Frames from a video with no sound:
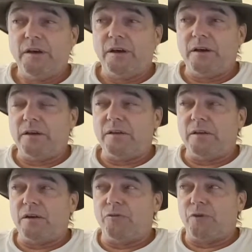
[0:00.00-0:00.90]

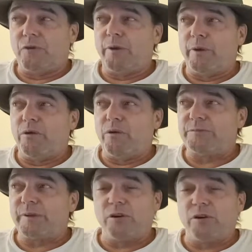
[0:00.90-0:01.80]
For everybody who
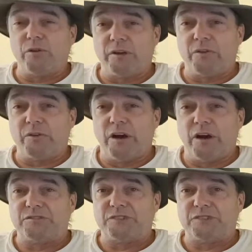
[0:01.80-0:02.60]
wants me to go look at their house,